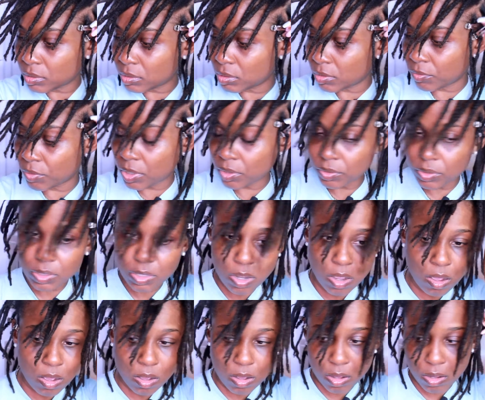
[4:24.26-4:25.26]
This is a very
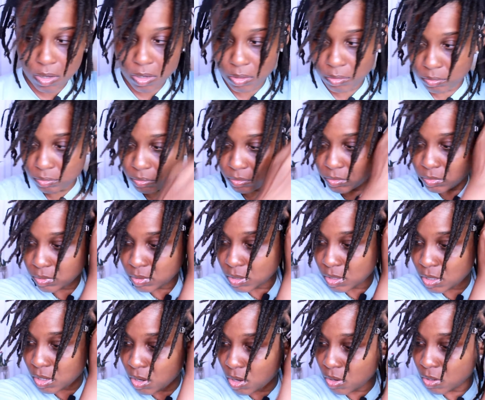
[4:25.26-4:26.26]
calm,
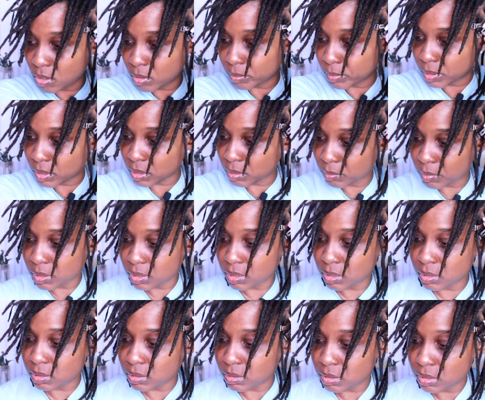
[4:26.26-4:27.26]
a calming
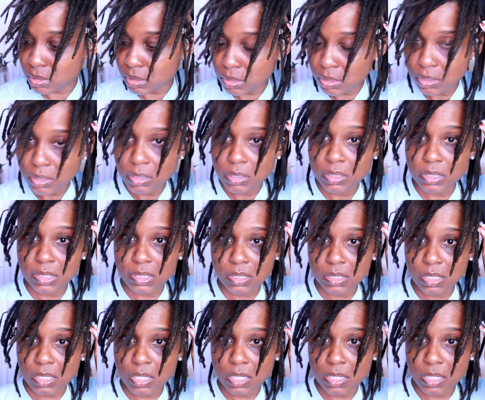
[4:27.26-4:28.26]
because it's
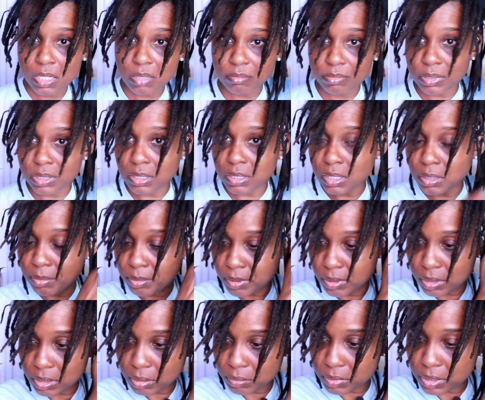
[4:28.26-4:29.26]
late and I'm
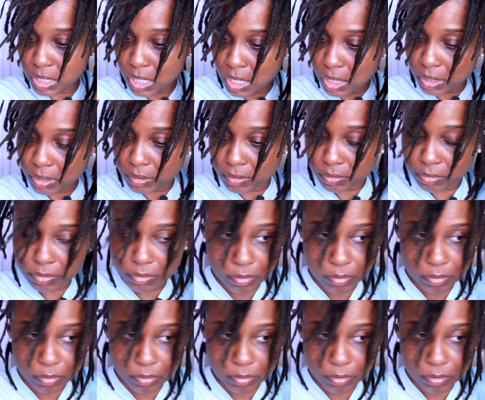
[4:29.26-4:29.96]
sleepy and I'm tired.